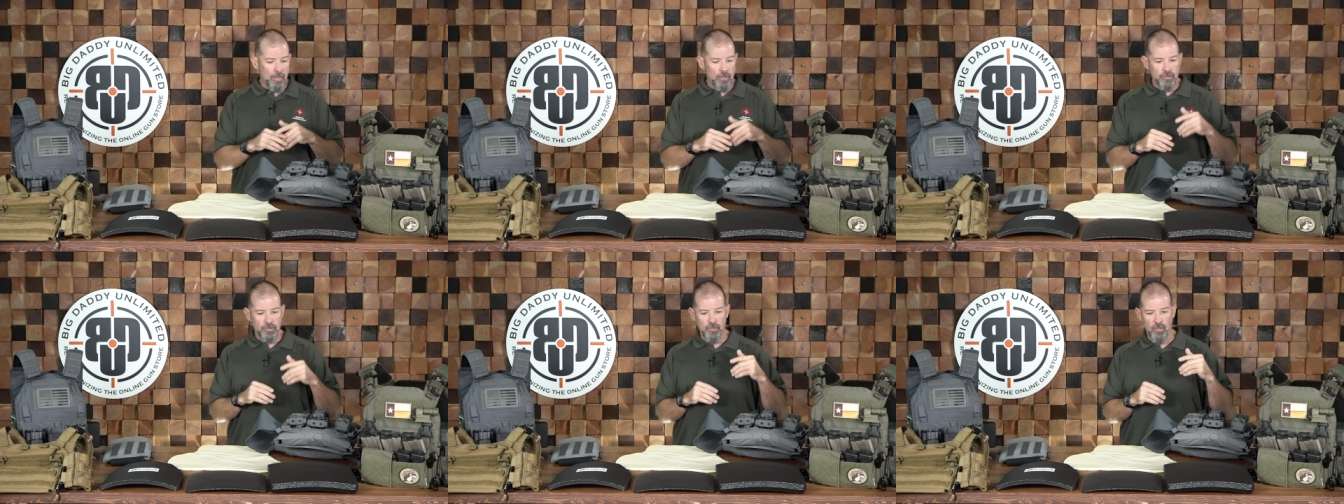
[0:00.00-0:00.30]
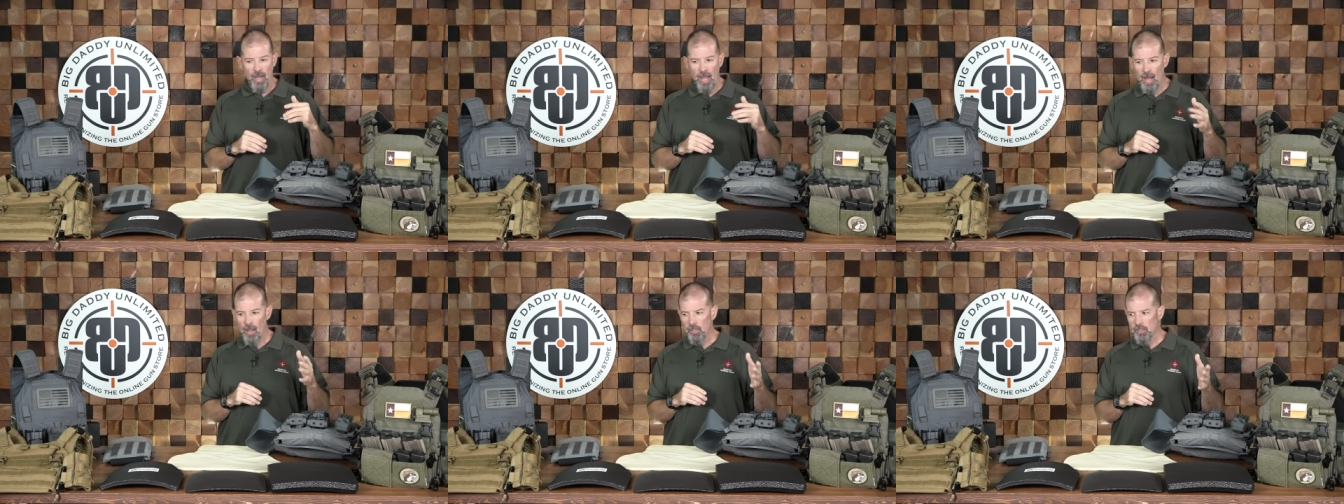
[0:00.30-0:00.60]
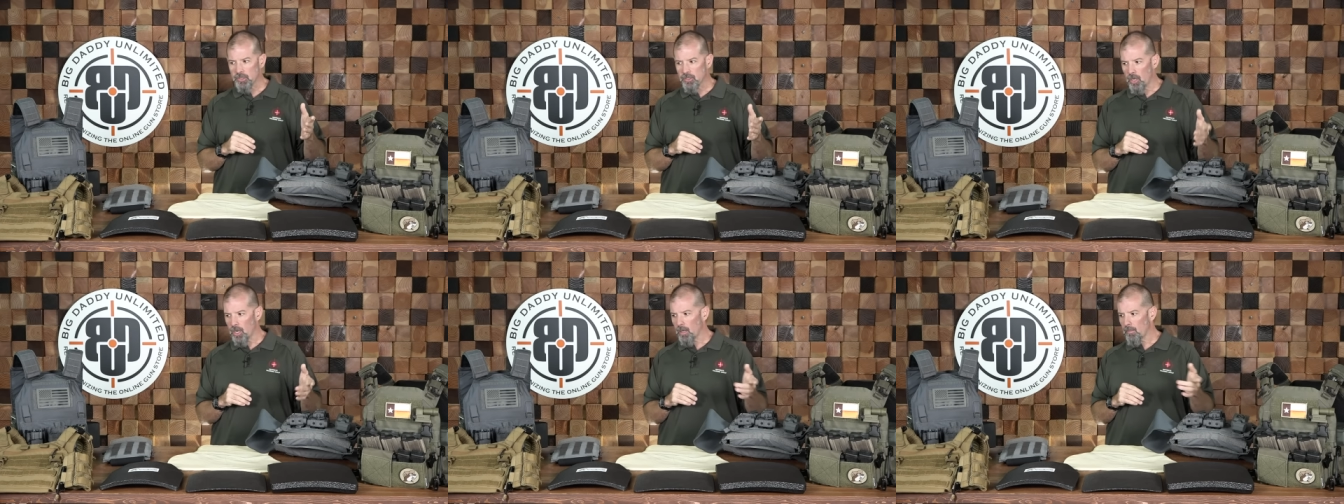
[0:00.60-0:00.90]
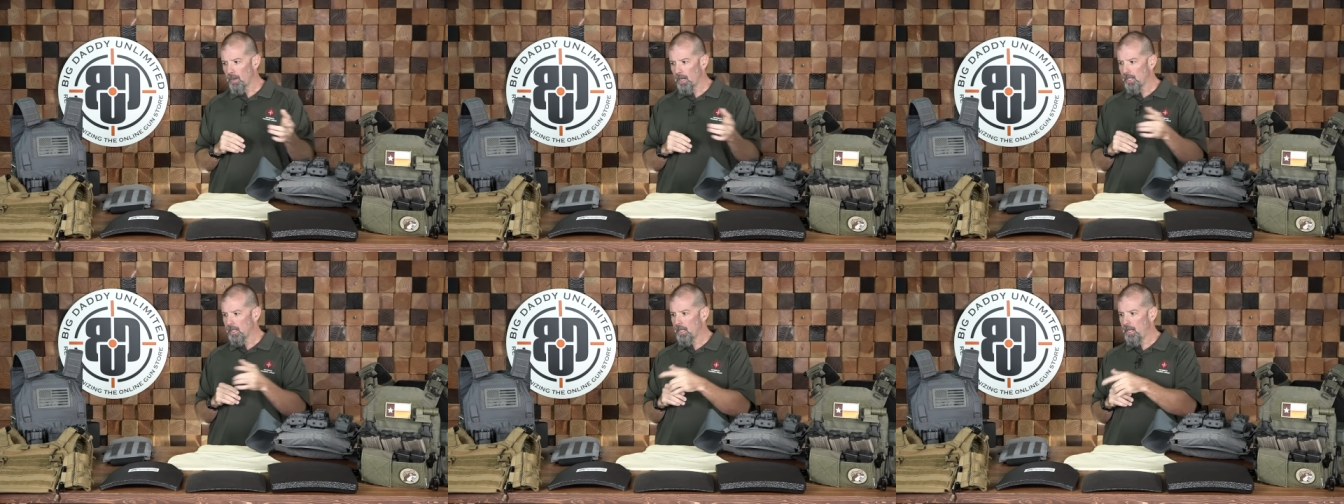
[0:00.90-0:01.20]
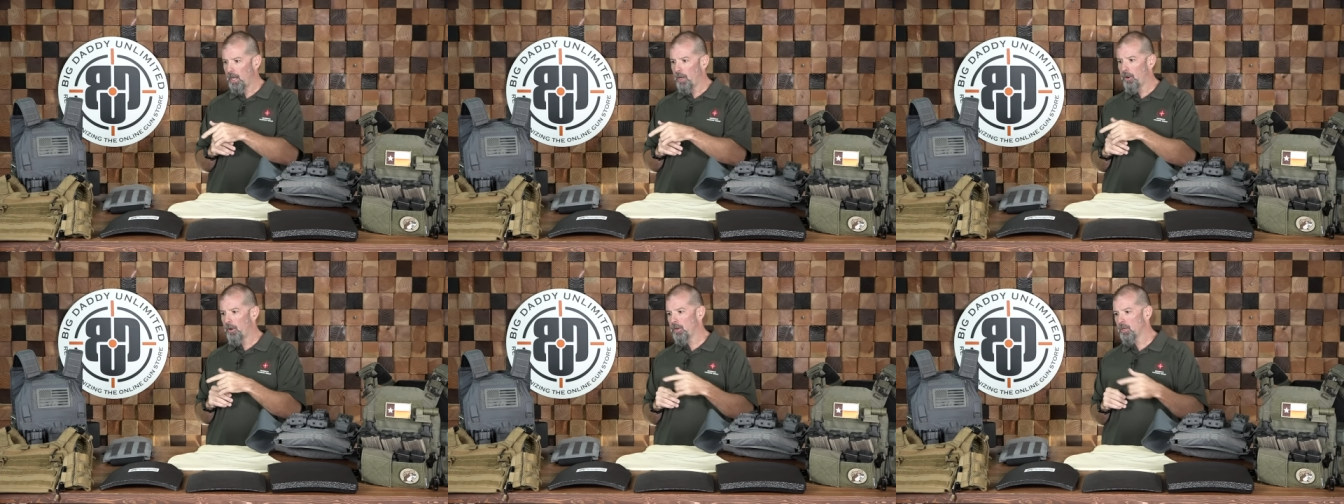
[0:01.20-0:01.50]
So now let's talk about
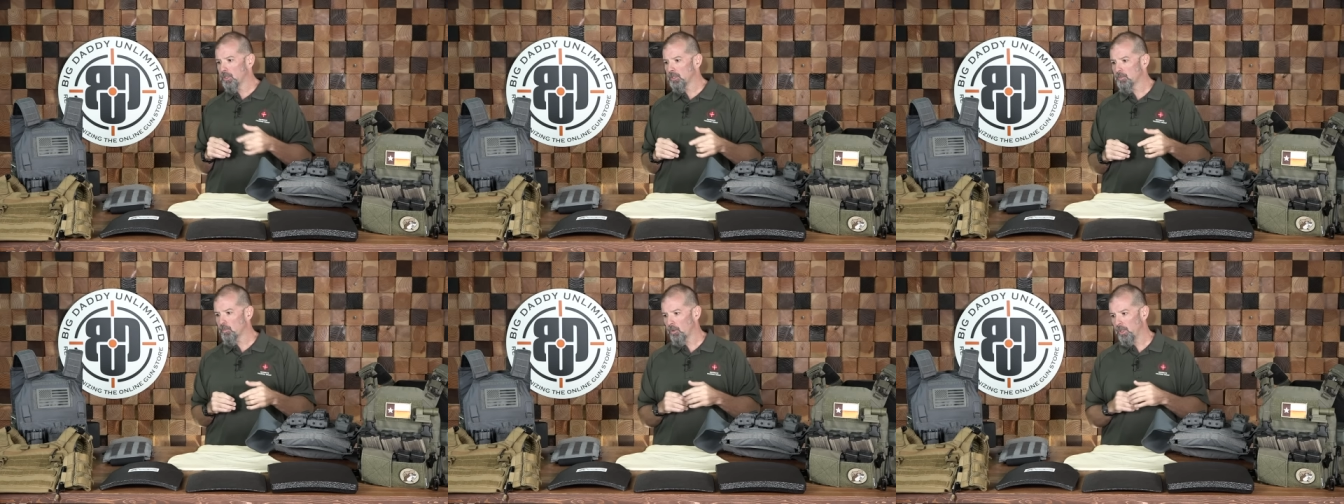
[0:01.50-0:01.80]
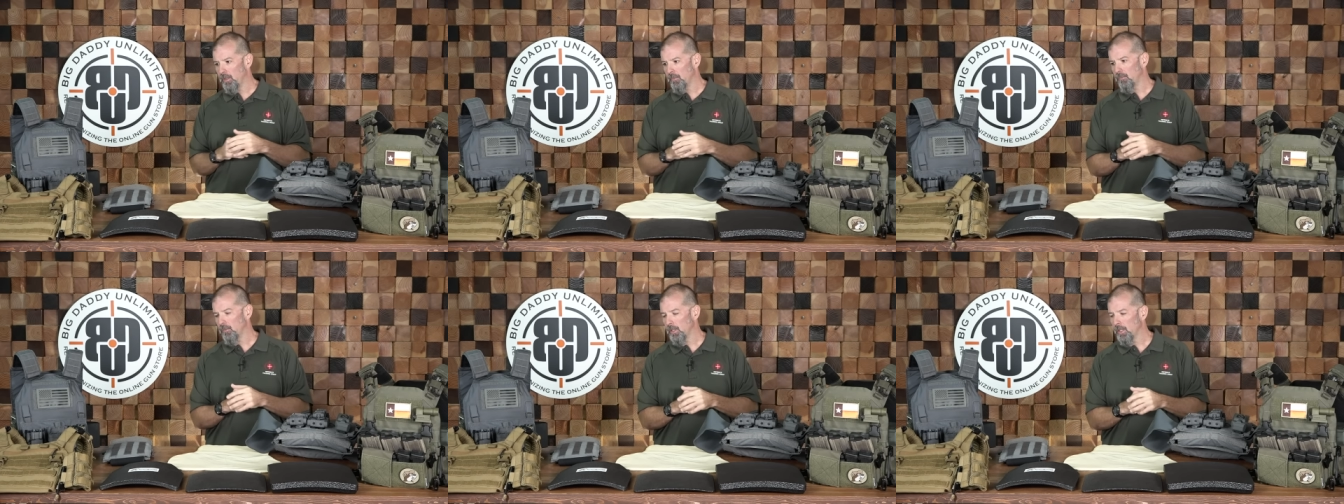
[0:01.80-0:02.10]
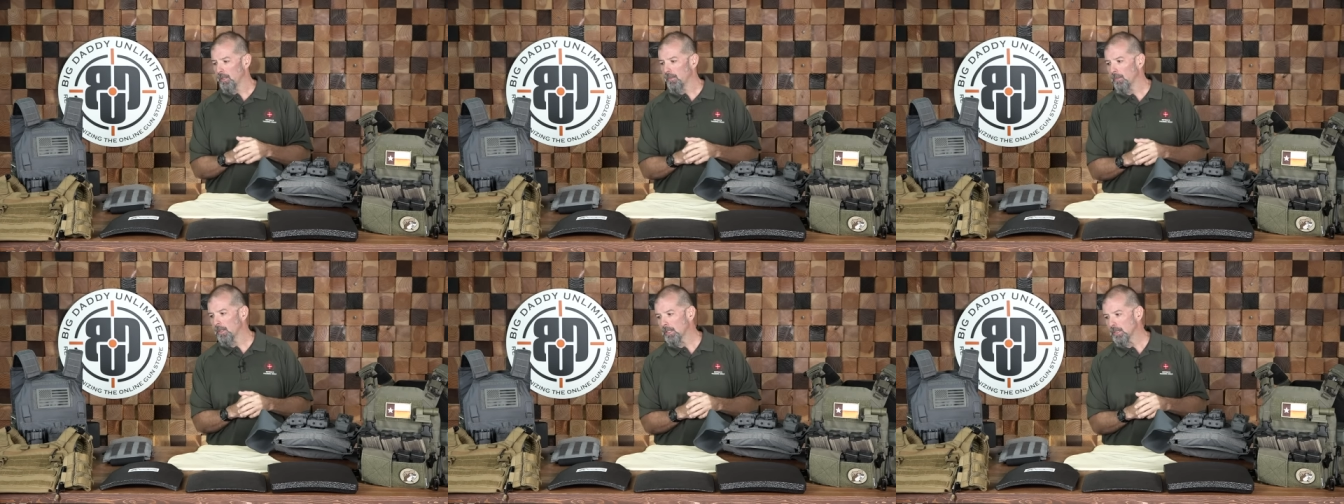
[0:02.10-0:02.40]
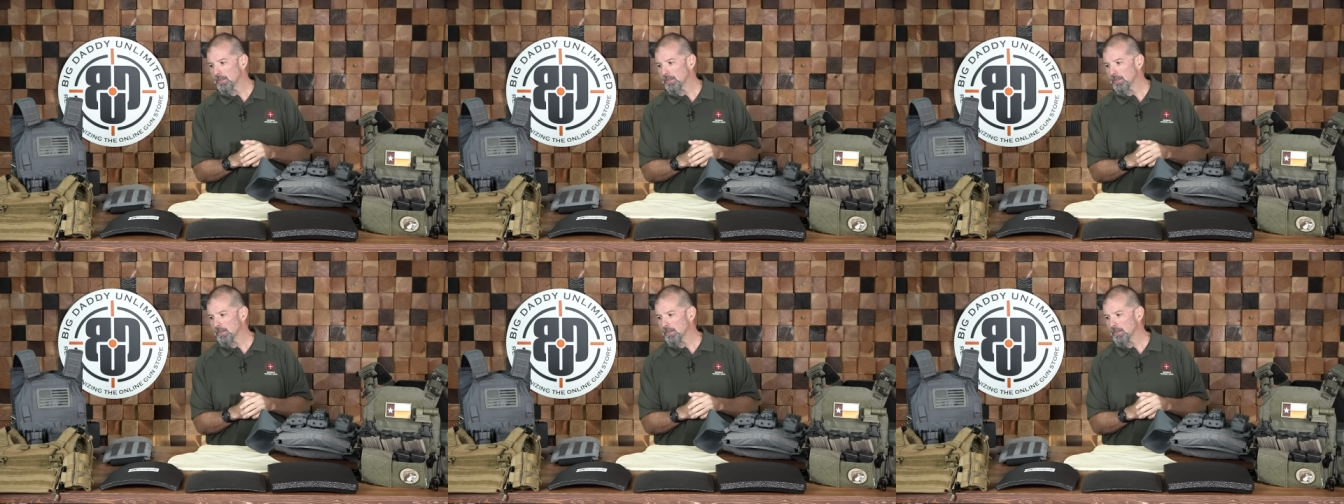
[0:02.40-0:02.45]
carriers briefly.